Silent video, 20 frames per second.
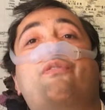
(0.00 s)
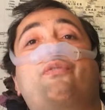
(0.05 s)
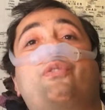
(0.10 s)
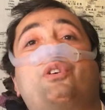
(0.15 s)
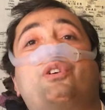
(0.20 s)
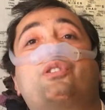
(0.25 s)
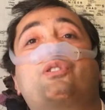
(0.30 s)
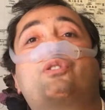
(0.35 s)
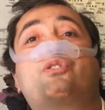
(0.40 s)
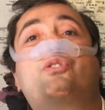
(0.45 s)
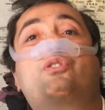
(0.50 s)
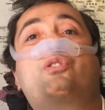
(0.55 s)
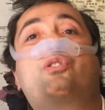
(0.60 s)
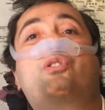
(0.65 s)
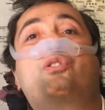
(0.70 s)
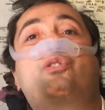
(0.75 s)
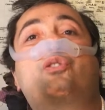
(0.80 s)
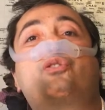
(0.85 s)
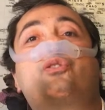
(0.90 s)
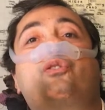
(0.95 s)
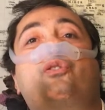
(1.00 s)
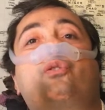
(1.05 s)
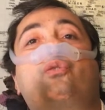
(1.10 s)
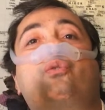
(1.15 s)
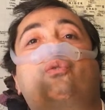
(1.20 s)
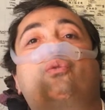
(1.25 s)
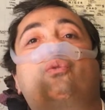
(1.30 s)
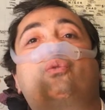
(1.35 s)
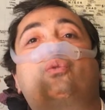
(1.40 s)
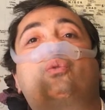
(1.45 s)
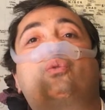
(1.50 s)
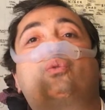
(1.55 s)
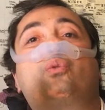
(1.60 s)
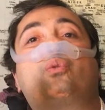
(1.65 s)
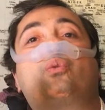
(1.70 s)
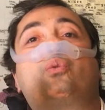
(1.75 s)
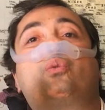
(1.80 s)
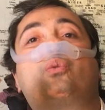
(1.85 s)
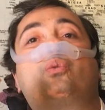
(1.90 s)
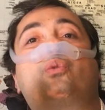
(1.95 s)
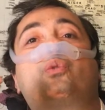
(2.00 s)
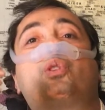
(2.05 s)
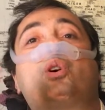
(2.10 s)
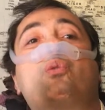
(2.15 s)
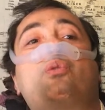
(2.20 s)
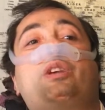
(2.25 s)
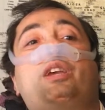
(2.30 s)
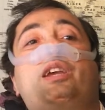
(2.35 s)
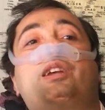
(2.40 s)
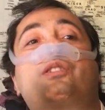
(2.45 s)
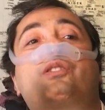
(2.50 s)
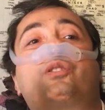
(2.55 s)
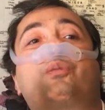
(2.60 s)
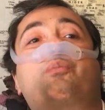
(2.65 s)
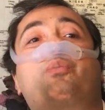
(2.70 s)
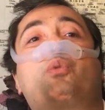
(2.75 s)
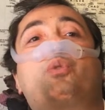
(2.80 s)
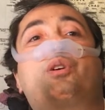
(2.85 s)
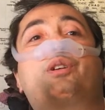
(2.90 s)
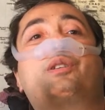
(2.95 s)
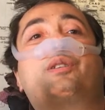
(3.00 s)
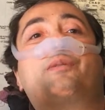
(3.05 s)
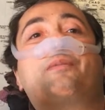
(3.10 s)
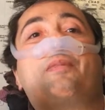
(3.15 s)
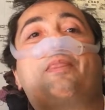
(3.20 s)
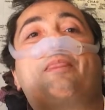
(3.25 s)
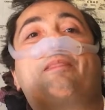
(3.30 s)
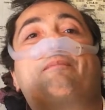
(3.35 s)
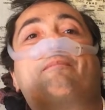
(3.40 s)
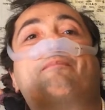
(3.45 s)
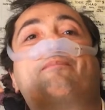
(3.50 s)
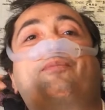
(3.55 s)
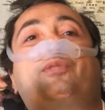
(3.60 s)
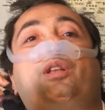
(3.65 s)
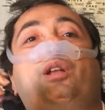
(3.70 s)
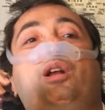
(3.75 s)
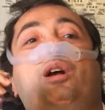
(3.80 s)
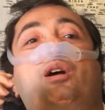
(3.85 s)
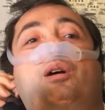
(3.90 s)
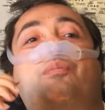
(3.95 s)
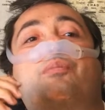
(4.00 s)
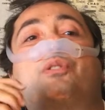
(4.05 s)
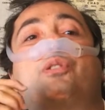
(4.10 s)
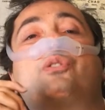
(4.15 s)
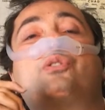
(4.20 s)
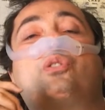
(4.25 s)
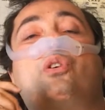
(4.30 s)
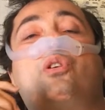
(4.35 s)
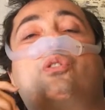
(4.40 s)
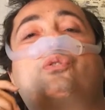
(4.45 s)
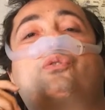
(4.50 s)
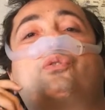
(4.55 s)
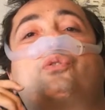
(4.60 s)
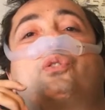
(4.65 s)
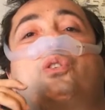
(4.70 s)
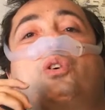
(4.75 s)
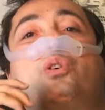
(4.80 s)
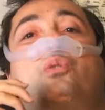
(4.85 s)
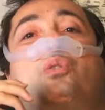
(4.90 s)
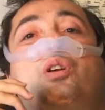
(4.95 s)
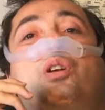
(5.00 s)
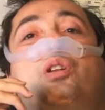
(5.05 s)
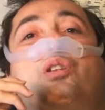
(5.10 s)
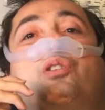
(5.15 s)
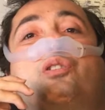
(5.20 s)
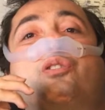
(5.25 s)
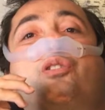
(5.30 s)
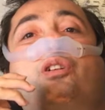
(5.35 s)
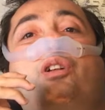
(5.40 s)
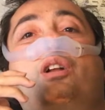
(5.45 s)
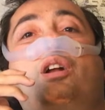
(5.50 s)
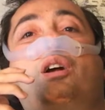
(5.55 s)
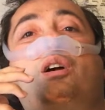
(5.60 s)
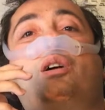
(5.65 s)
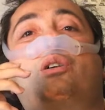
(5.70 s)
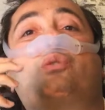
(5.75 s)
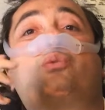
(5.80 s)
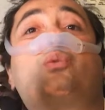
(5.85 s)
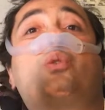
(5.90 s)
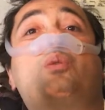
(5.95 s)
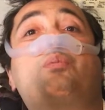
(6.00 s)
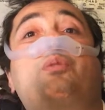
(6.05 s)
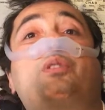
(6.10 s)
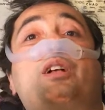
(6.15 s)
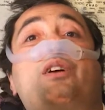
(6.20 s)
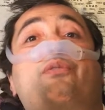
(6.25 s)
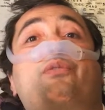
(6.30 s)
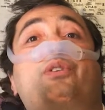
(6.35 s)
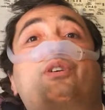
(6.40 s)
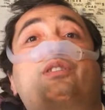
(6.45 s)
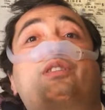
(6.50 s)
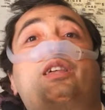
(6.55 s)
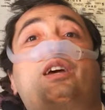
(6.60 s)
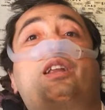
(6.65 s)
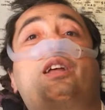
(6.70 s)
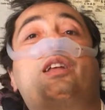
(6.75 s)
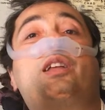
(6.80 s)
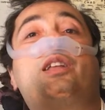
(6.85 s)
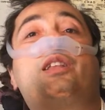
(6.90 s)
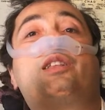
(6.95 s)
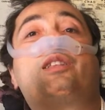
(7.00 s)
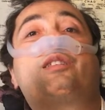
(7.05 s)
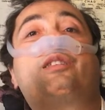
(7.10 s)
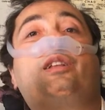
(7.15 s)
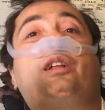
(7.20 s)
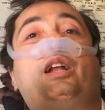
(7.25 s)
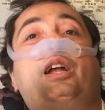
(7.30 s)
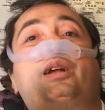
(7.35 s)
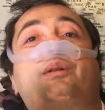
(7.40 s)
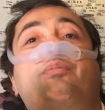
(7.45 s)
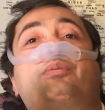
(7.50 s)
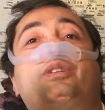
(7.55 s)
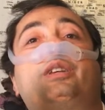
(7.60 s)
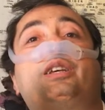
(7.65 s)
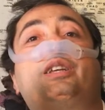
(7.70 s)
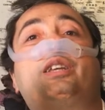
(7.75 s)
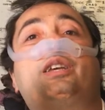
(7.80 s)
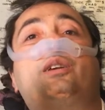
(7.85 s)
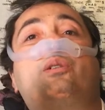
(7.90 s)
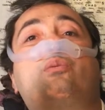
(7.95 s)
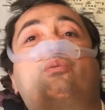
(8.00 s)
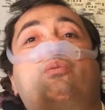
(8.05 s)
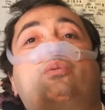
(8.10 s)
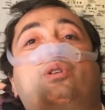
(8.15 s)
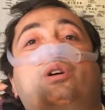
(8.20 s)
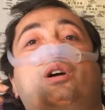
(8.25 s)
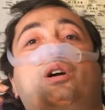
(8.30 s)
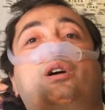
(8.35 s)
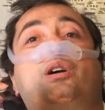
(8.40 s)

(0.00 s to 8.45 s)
efforts to locate support. There's also a global effort that I'm leading